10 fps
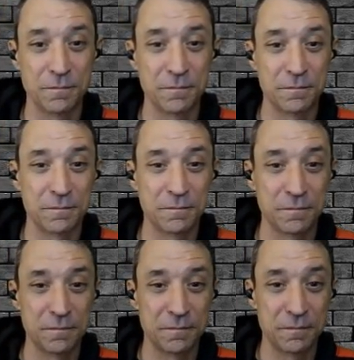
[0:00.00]

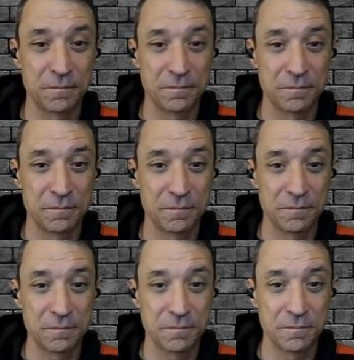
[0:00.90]

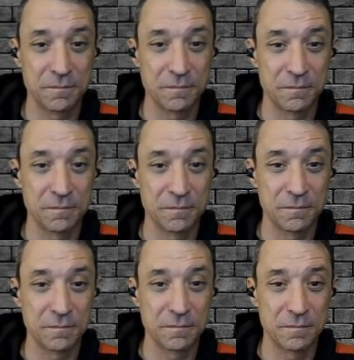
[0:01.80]

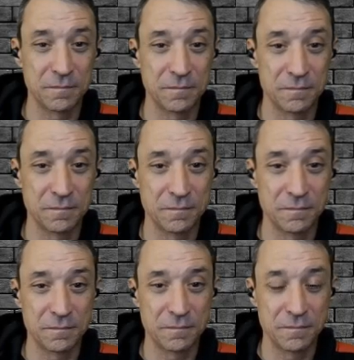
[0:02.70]

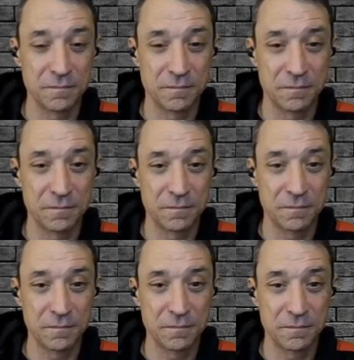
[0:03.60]

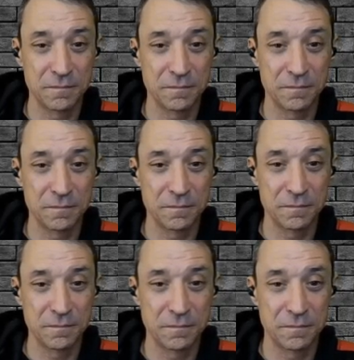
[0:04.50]

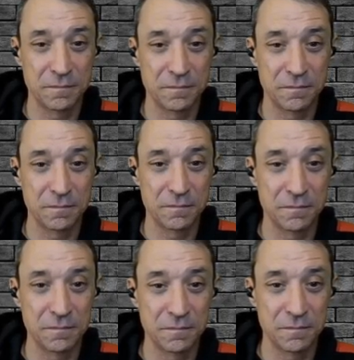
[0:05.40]

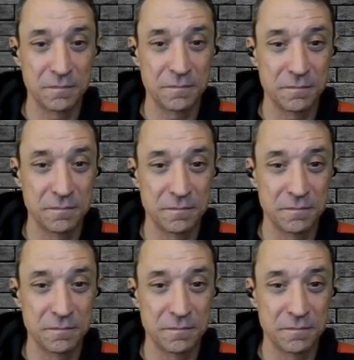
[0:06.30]
(silent)